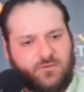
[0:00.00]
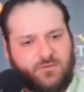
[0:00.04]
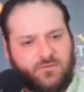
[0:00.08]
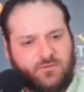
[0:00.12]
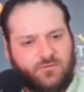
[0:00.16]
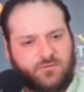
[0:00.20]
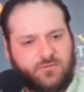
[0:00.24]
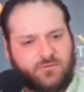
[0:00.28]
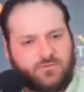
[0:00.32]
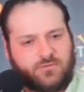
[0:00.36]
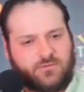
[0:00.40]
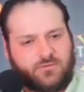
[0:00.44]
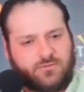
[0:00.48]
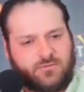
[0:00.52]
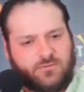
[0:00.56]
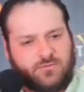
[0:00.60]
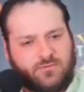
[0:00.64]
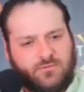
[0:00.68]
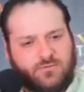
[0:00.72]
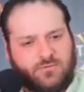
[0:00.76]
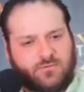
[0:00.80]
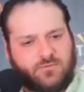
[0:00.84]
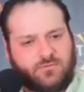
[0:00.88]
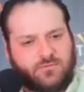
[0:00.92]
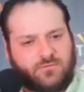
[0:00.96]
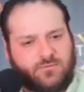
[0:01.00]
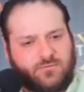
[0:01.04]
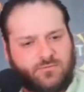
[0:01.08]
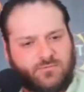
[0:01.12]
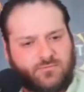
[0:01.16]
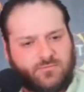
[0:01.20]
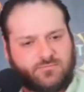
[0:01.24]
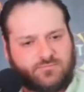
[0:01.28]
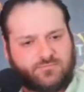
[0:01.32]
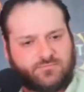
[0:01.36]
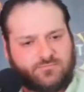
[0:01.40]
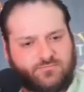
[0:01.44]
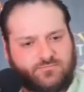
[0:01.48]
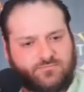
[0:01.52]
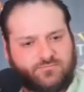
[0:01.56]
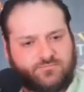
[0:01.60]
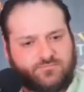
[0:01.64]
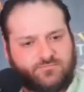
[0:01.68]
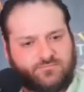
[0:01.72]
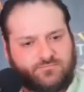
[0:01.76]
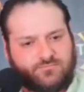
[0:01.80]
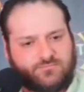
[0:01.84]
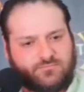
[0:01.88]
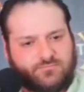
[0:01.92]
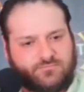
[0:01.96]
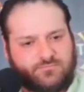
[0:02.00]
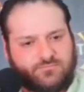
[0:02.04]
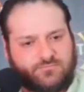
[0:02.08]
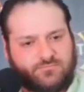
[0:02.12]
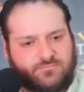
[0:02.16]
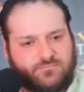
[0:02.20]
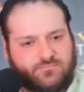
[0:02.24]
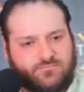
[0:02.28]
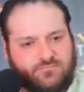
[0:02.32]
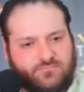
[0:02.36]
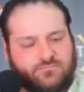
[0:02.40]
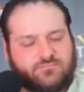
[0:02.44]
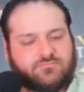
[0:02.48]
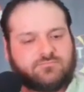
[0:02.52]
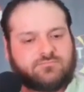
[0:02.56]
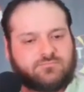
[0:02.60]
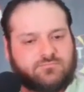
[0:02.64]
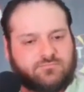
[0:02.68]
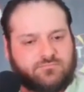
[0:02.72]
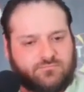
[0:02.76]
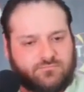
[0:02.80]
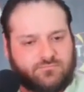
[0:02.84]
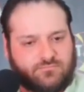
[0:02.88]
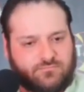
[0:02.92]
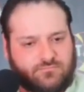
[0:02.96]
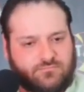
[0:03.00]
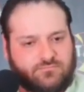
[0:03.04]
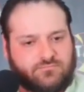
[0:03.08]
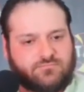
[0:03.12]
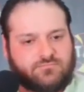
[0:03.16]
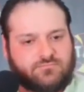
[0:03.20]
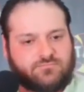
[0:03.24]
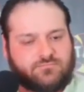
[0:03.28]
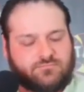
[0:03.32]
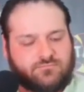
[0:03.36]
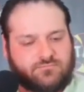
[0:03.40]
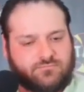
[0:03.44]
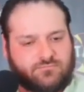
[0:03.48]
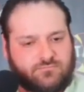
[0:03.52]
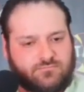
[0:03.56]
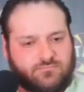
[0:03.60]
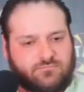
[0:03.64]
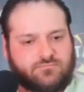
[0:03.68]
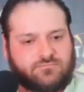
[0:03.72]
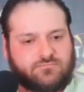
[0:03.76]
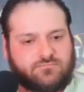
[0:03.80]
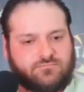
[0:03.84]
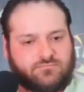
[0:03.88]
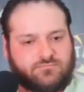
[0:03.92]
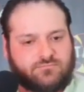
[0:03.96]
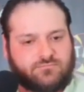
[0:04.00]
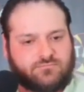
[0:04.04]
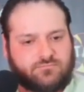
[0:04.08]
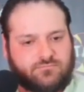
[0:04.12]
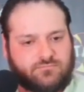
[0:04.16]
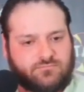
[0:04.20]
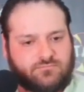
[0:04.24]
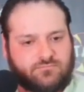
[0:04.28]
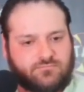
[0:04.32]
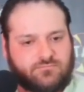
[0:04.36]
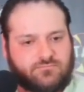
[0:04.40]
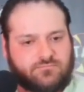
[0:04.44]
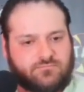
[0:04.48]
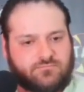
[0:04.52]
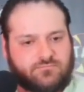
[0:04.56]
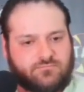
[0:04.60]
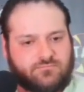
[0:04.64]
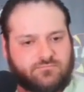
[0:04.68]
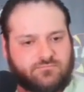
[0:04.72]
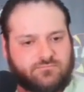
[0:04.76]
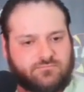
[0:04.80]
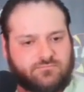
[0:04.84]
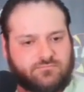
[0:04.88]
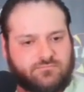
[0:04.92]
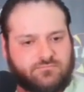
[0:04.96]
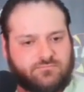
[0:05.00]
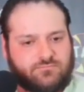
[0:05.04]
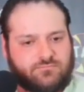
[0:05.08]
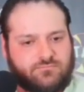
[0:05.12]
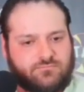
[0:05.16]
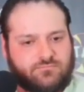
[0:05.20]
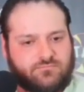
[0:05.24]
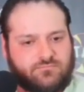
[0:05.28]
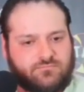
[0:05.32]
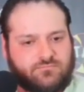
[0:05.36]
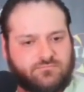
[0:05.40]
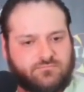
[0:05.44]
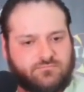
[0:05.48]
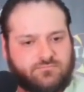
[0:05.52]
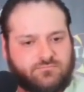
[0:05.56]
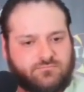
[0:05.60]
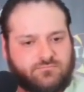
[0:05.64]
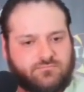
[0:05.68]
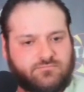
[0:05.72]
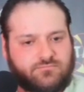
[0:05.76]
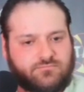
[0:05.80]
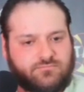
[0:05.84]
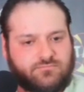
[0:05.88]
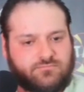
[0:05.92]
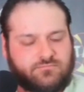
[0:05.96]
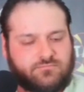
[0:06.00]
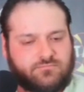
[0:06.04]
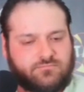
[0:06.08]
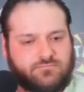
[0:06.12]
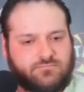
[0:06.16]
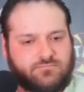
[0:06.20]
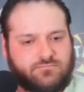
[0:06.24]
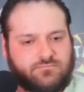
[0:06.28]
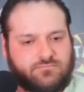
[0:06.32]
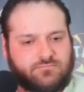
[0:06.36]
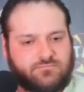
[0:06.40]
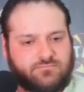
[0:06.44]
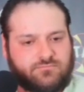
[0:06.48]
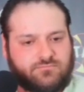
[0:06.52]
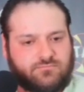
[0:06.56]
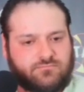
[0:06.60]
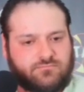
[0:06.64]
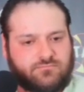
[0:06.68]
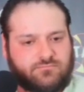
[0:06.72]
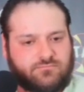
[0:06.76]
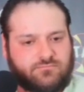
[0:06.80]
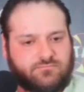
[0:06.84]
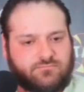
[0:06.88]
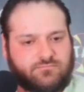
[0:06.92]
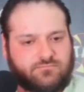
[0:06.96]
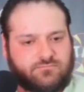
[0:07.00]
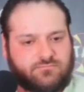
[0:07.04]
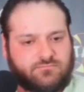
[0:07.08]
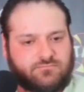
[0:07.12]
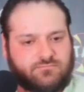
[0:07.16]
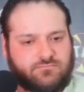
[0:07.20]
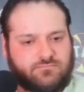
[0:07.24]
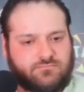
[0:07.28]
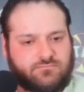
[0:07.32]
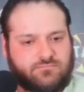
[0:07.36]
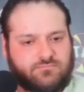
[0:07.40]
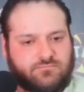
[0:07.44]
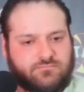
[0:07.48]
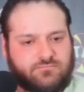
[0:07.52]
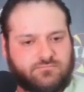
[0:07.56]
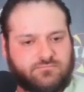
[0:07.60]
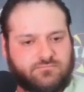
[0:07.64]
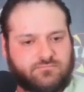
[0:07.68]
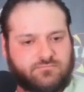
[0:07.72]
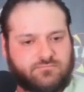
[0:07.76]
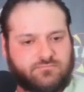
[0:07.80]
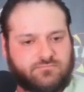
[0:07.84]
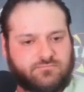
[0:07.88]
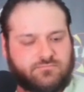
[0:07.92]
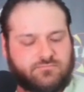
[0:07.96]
The person shown says nothing.